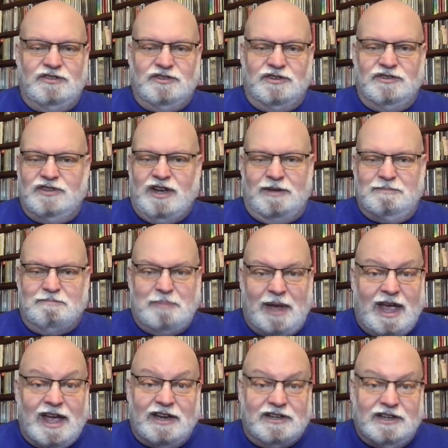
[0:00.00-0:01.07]
They're not
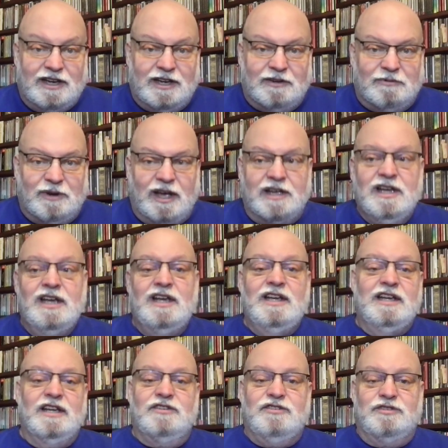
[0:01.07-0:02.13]
bad in any way.
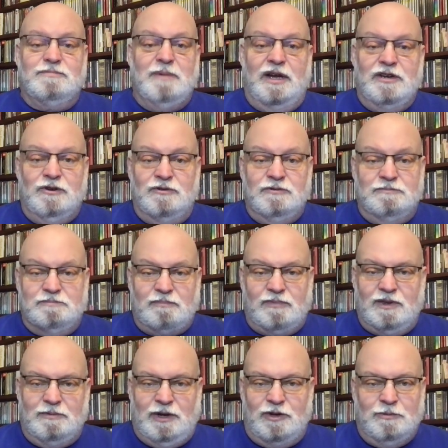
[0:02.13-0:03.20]
It's just my own
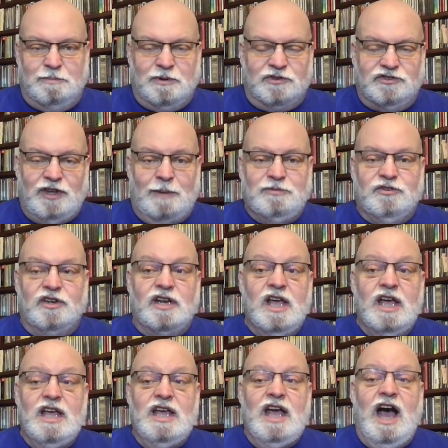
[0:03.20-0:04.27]
perception.
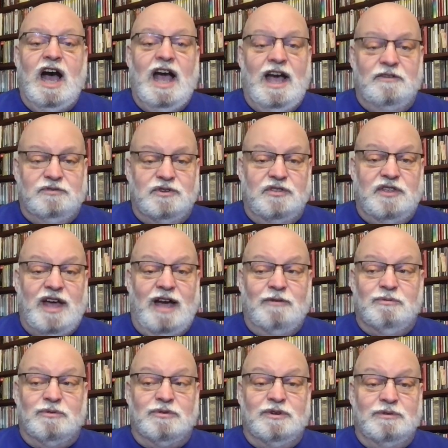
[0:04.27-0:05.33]
After that,
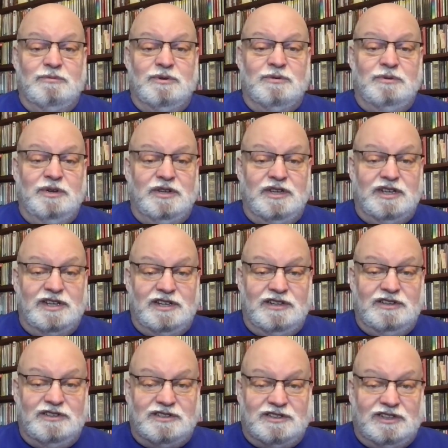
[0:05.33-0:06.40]
we're
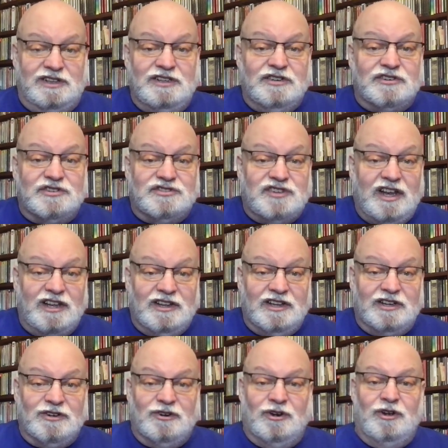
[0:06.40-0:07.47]
really clear
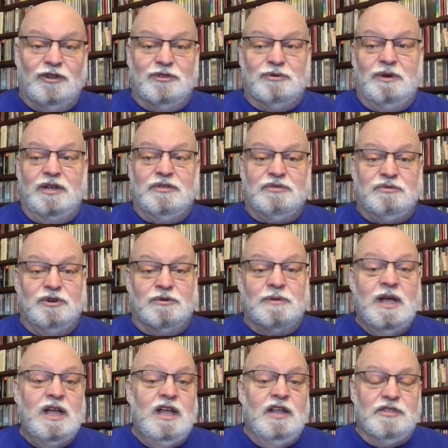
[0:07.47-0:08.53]
sailing all the way through.
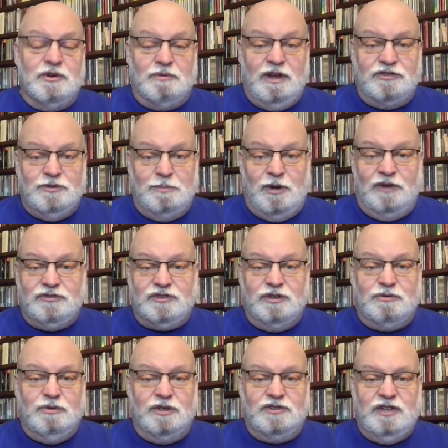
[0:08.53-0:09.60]
The Razumovsky
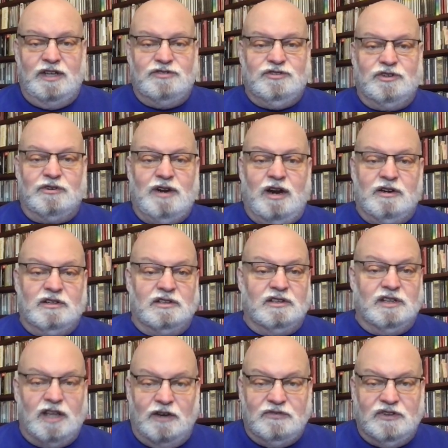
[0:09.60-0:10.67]
quartets are
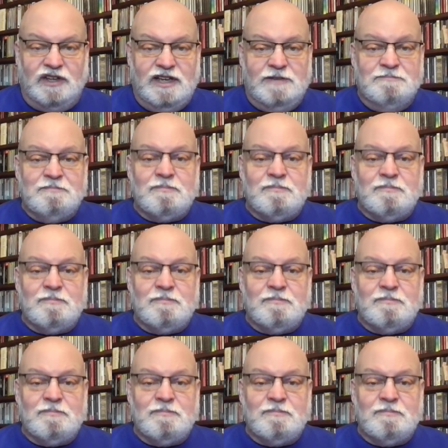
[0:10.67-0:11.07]
lovely.